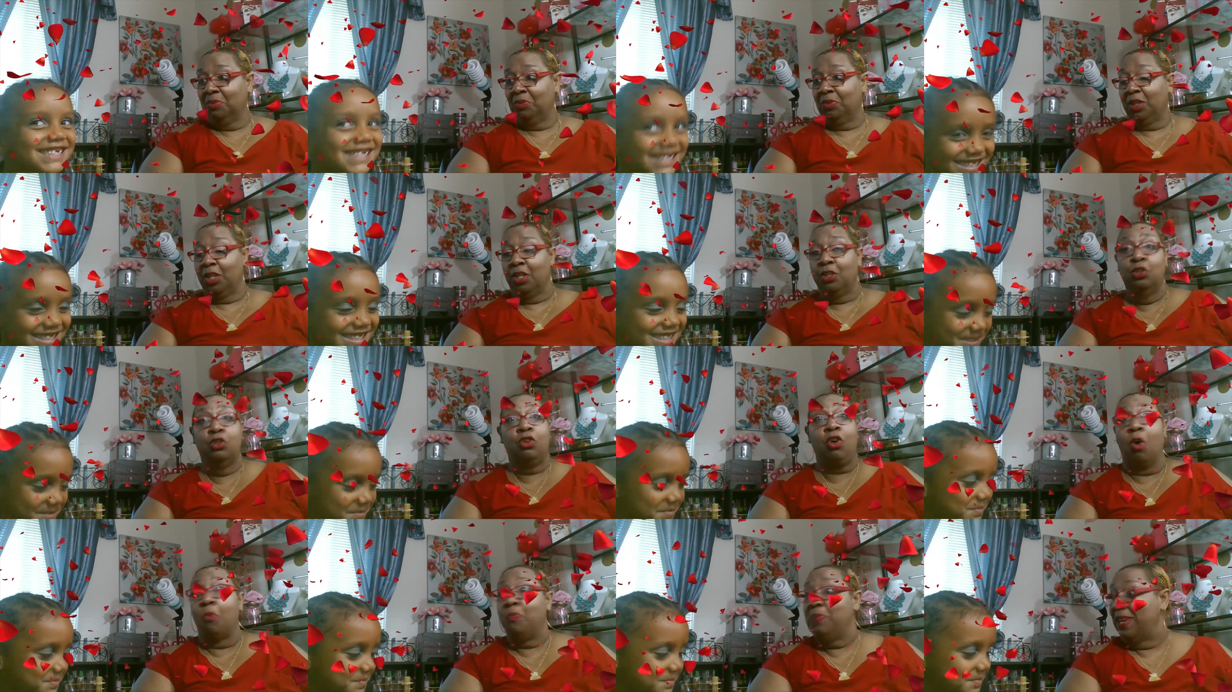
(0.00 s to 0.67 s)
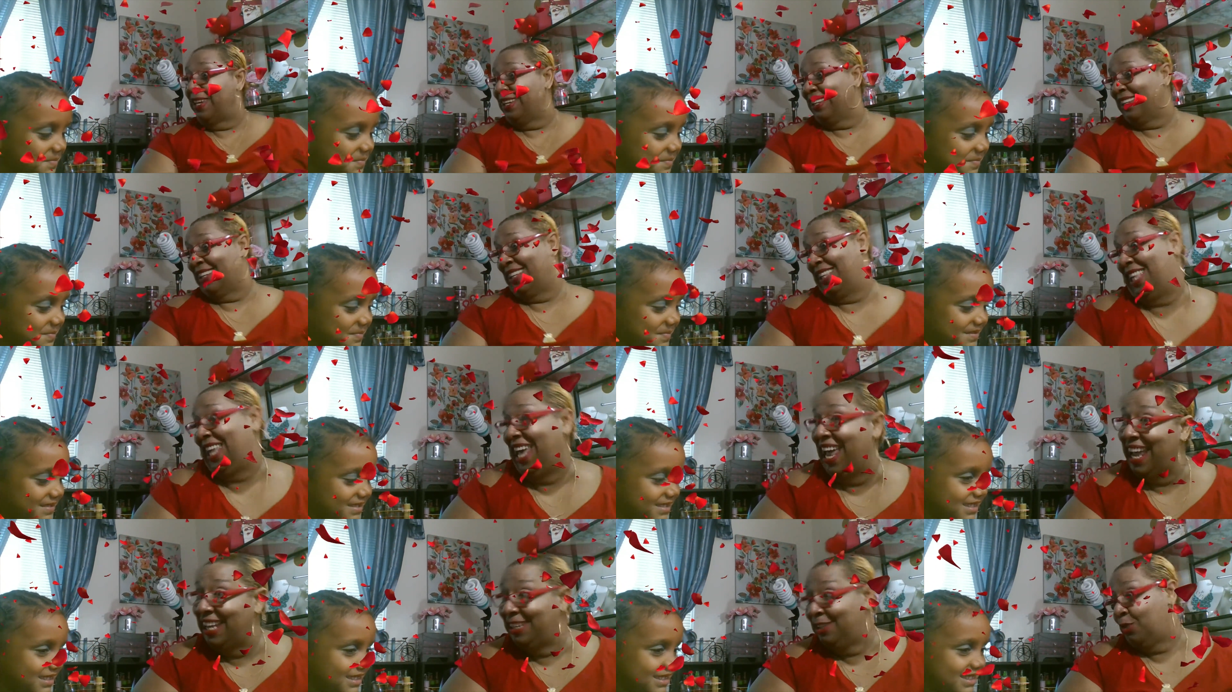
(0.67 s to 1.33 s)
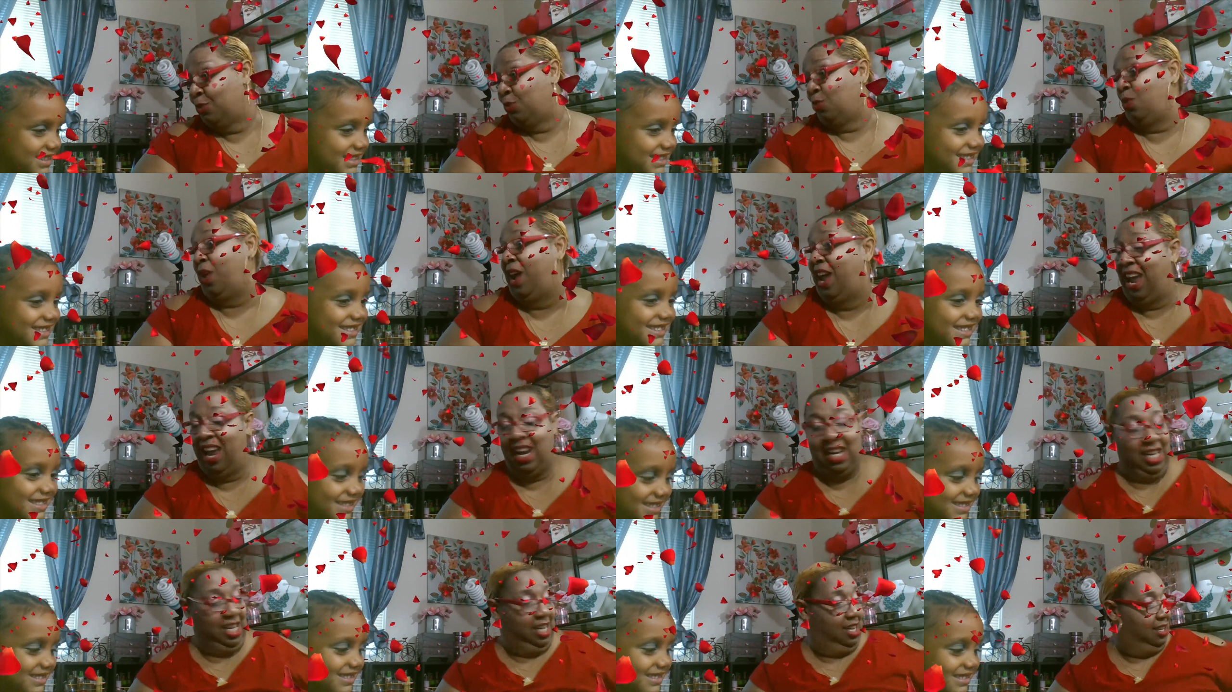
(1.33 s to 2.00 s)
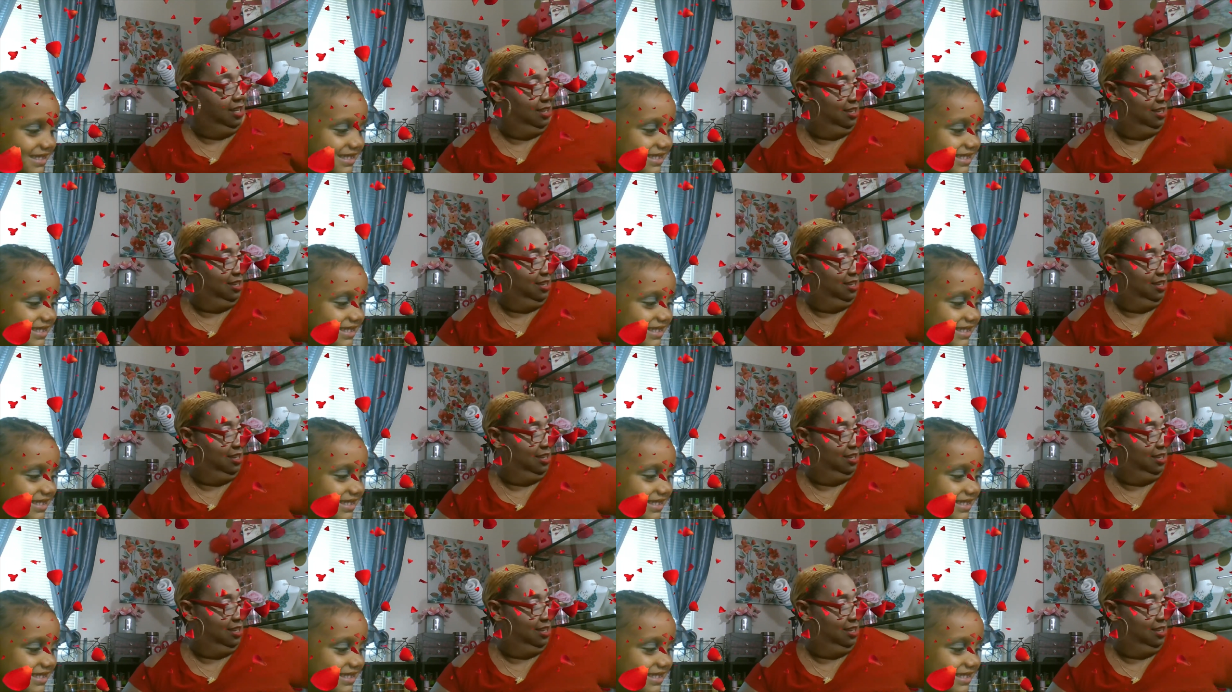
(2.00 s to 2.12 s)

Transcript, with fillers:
Speaker 1: You gonna be a Latin ready?